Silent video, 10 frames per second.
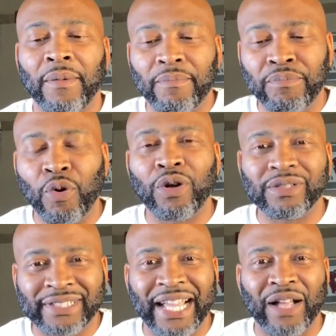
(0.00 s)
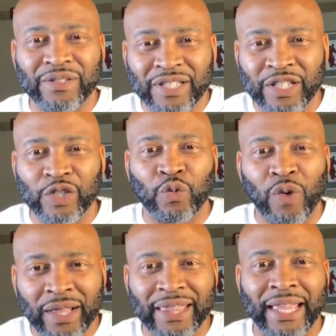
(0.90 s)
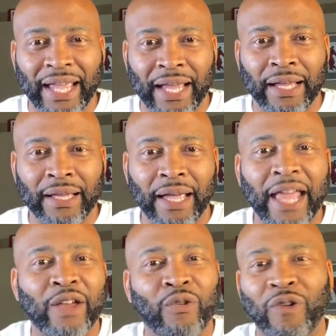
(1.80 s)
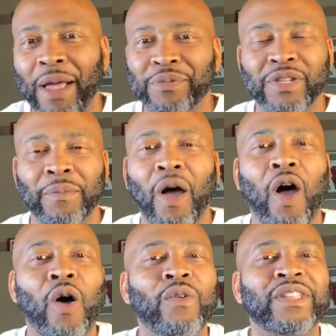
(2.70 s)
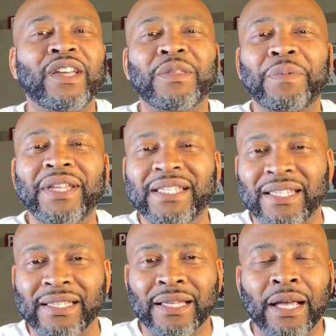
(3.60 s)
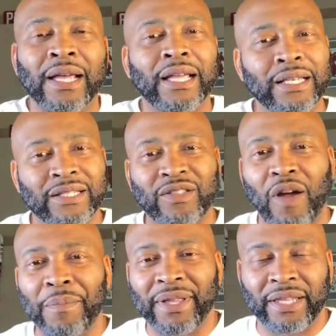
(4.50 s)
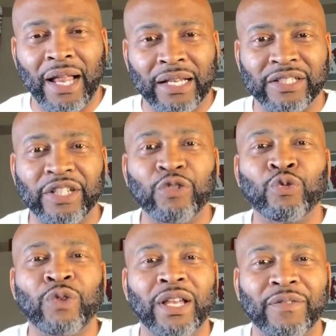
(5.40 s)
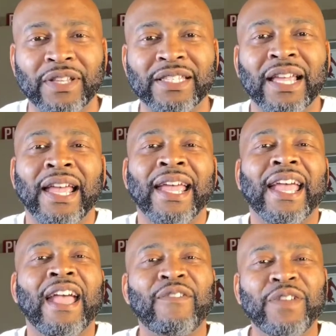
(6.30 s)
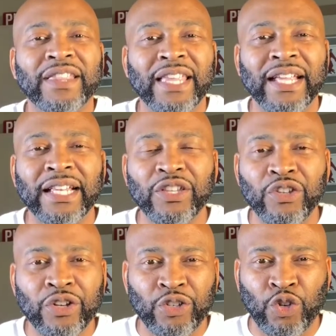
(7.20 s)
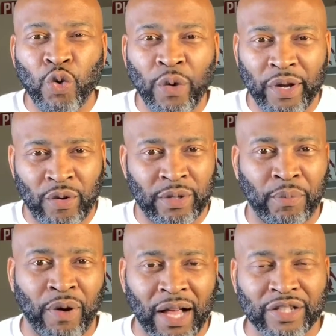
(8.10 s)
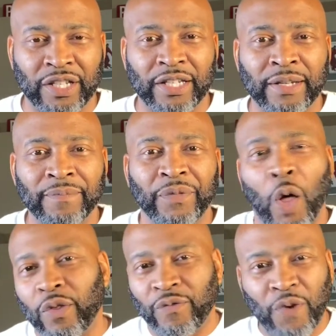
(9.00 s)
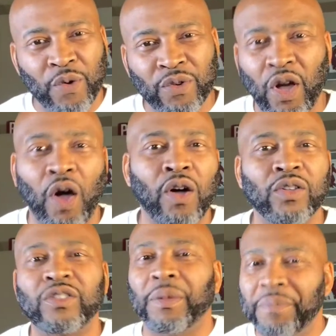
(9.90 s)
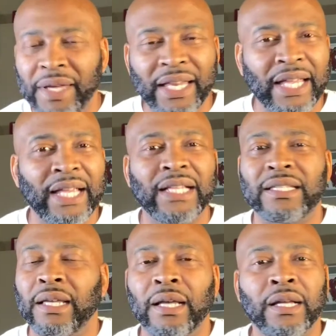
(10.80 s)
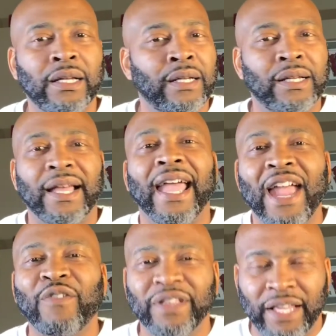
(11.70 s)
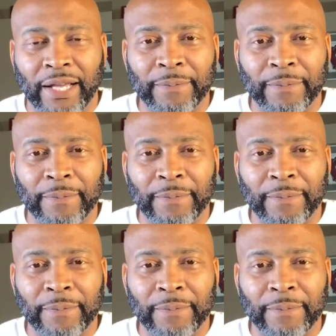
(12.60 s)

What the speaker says: boils down to this one thing, and it wraps up all the other pieces in the S.T.A.R methodology. Relevance: everything that you're doing on the project, all the phone calls, the meetings, everything,